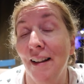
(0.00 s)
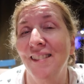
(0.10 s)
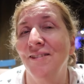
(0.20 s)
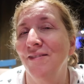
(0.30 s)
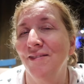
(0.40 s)

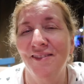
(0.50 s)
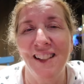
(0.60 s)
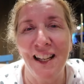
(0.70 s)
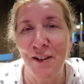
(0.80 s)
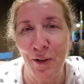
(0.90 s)
I
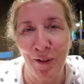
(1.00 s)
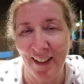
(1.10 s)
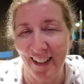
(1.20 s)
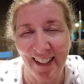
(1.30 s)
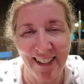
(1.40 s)
think he's
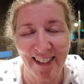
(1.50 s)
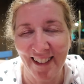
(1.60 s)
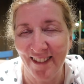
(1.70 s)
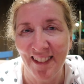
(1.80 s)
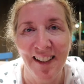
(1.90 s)
Hercules.
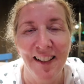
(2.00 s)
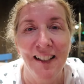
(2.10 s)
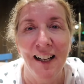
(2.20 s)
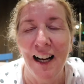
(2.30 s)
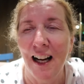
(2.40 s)

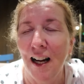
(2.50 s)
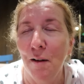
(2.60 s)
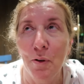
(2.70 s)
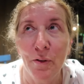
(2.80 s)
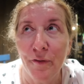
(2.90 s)
A
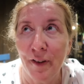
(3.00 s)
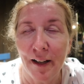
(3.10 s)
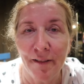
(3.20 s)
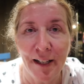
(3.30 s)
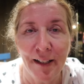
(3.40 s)
blue
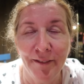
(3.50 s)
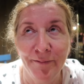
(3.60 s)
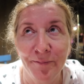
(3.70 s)
fairy.